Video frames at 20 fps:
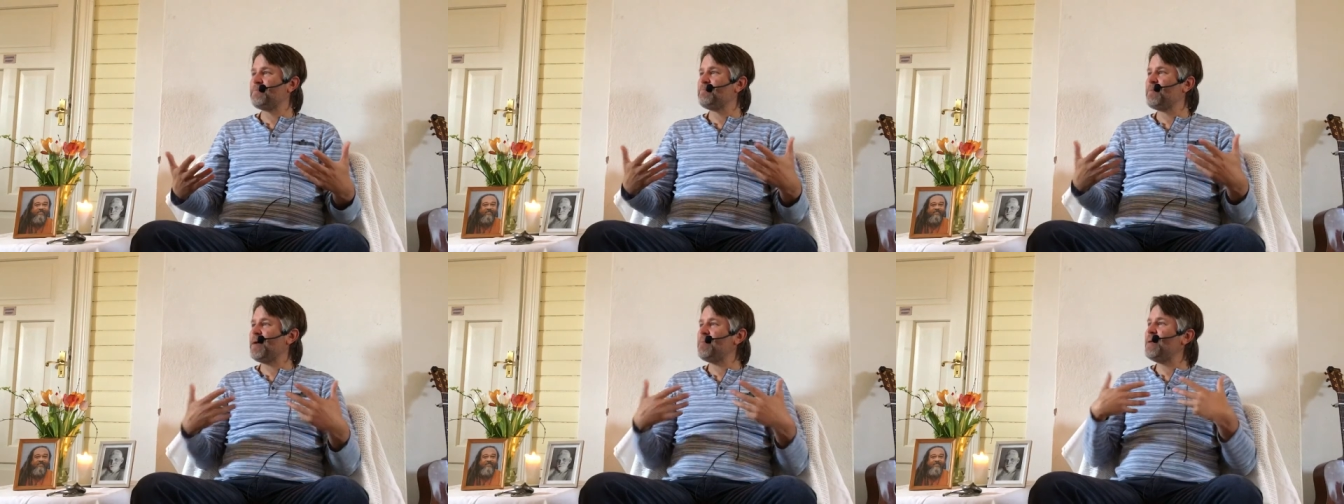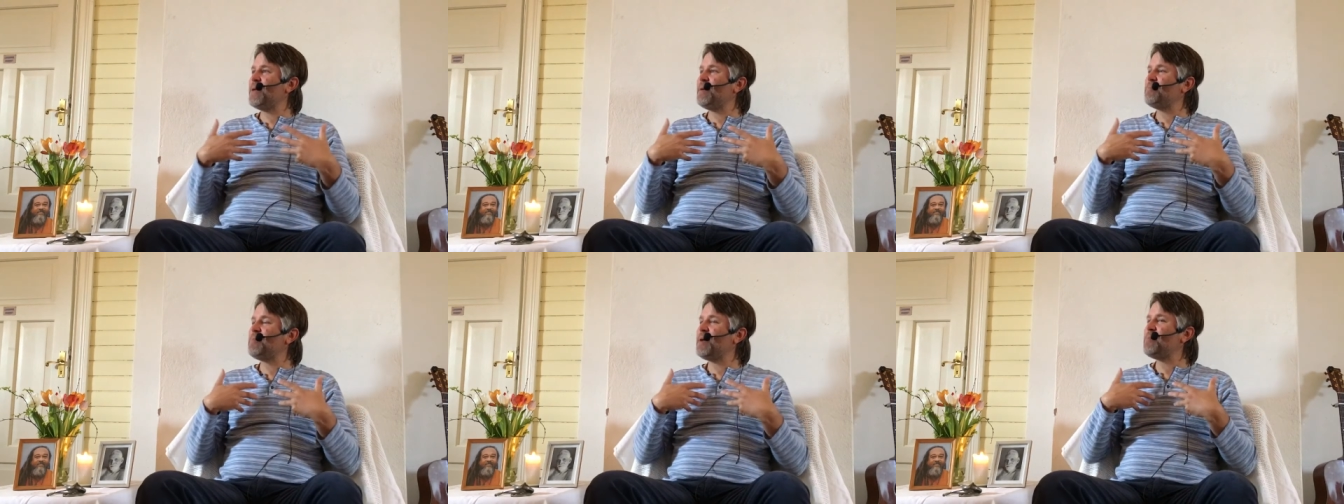
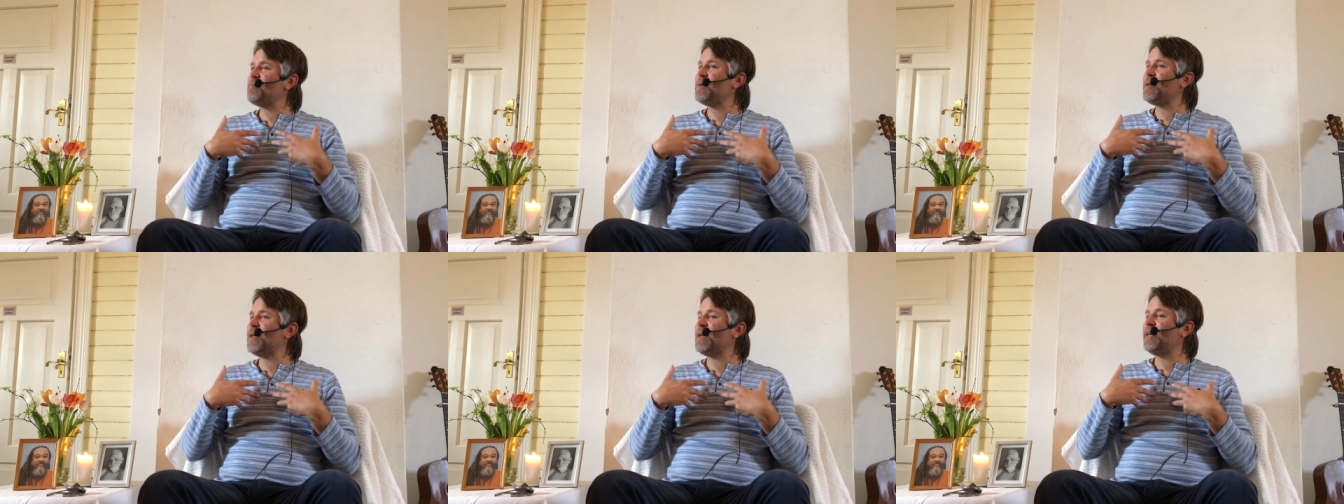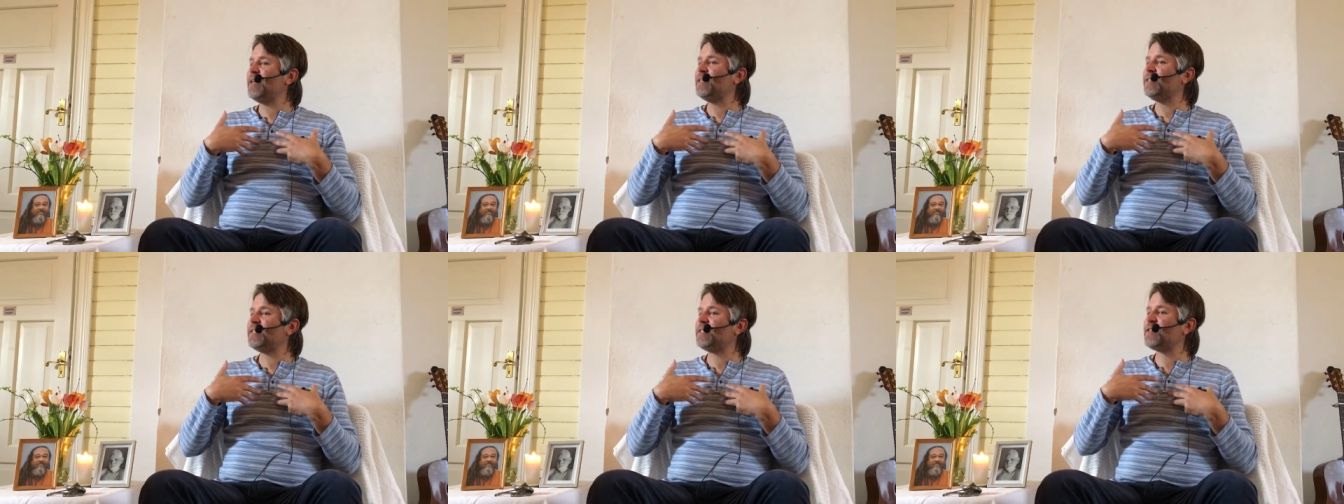Maybe, maybe
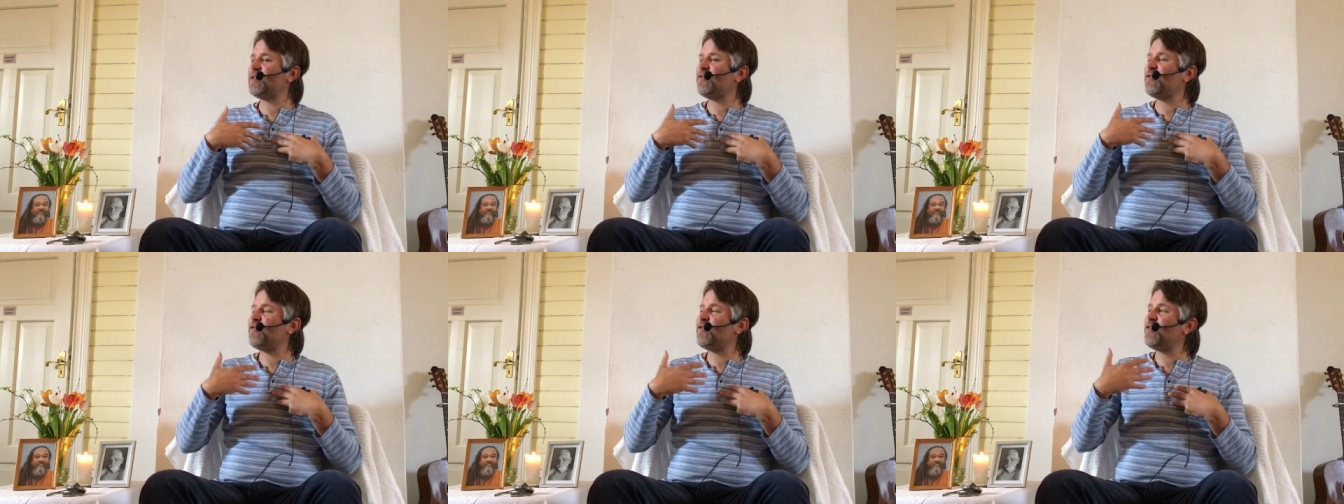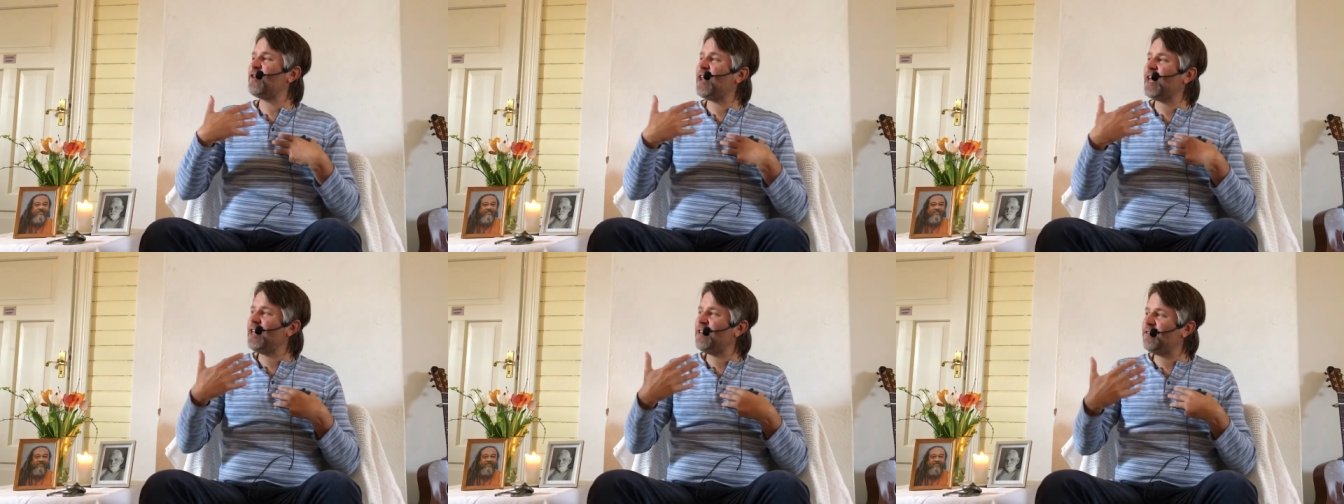its
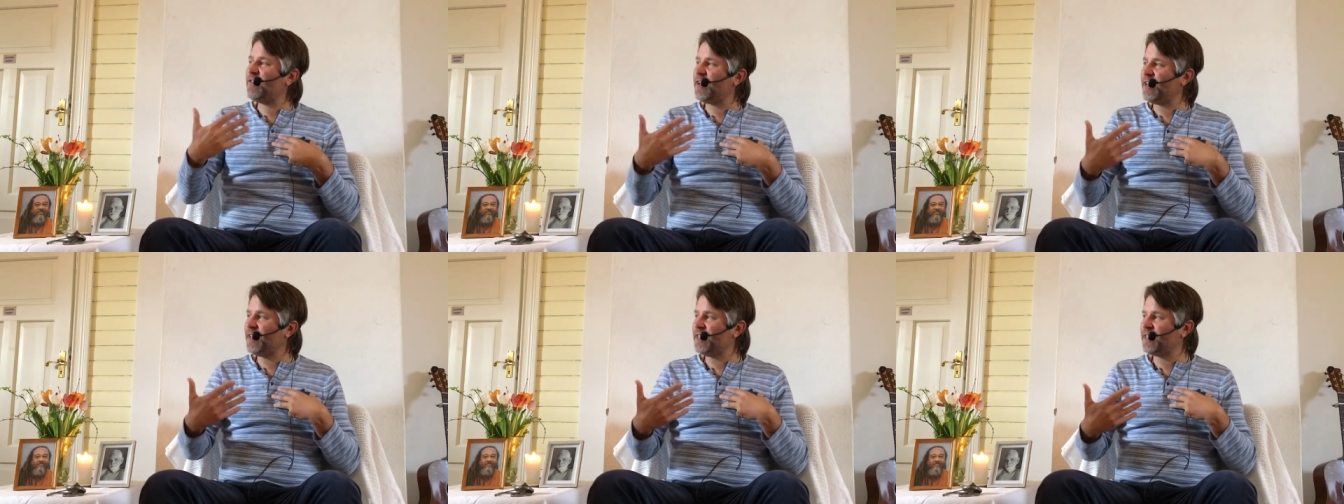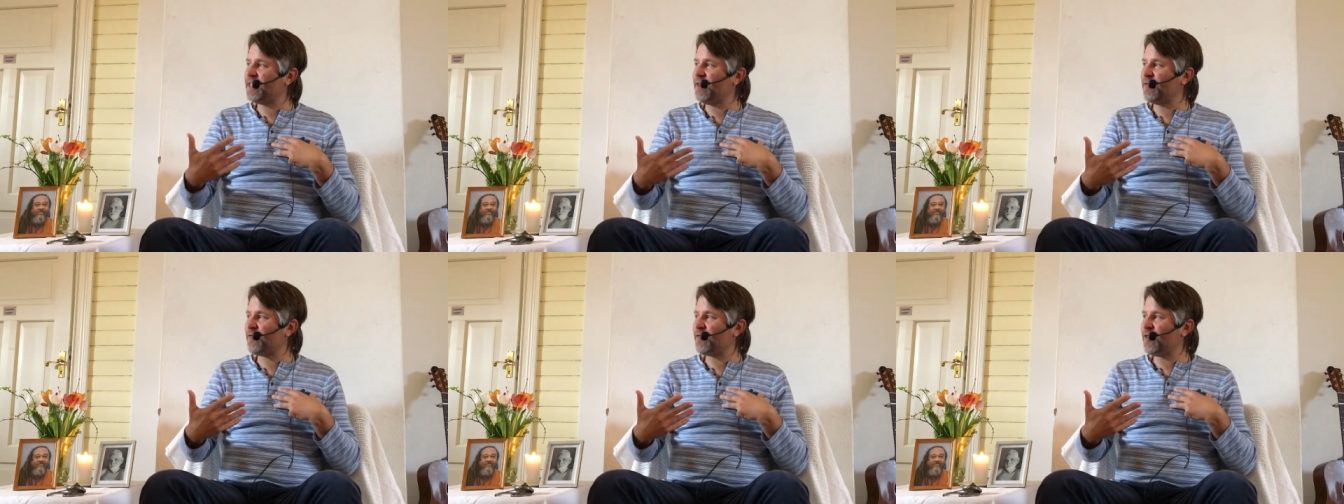flavor
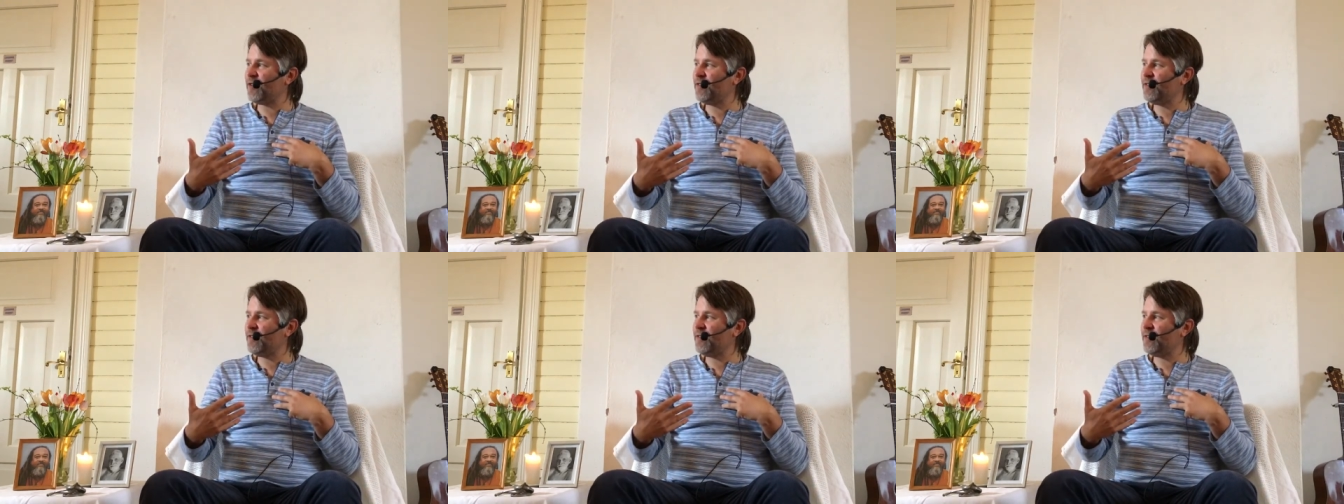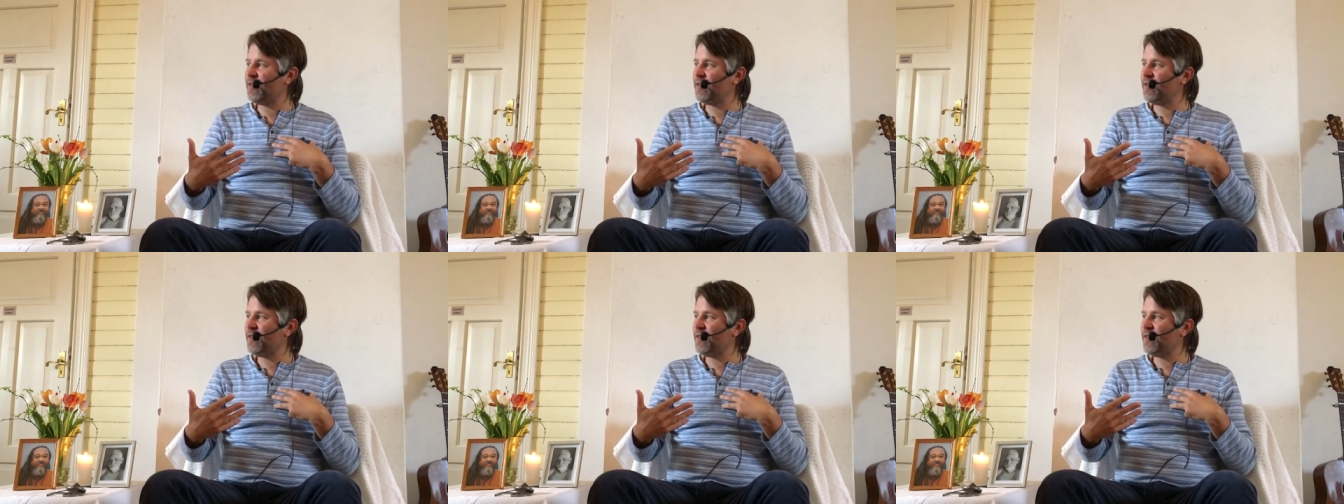is different,